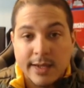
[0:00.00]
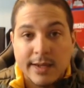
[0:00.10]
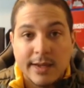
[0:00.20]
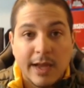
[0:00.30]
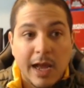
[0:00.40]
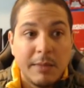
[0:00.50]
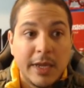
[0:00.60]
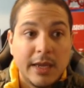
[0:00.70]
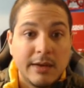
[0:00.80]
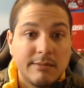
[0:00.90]
I
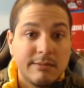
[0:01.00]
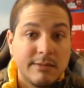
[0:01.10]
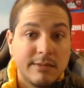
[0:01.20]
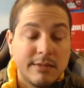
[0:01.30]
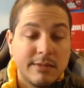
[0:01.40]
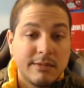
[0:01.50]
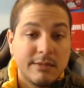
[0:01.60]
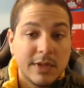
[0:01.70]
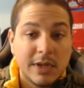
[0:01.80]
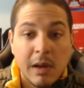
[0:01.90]
mean,
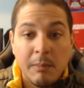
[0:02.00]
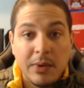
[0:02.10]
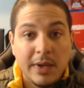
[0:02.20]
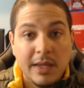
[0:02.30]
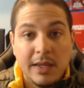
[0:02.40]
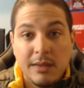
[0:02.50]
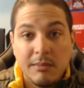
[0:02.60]
the company